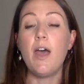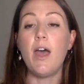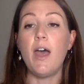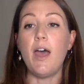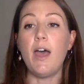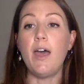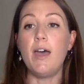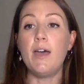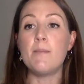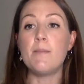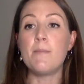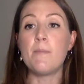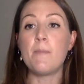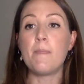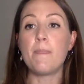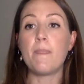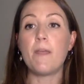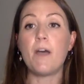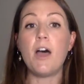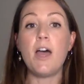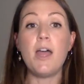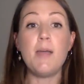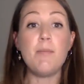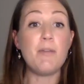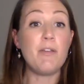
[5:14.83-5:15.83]
um,
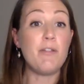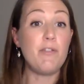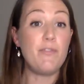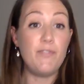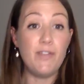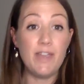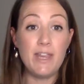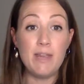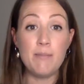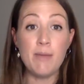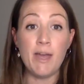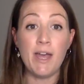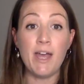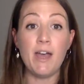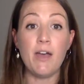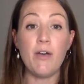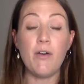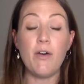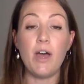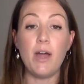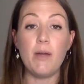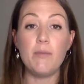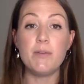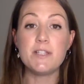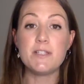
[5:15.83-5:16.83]
I'm a
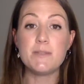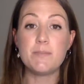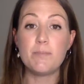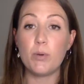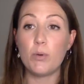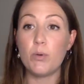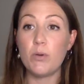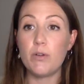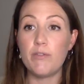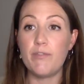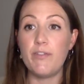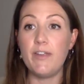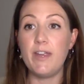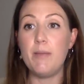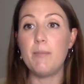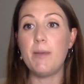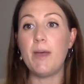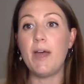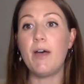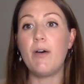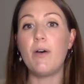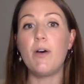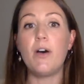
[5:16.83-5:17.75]
female. I was born female.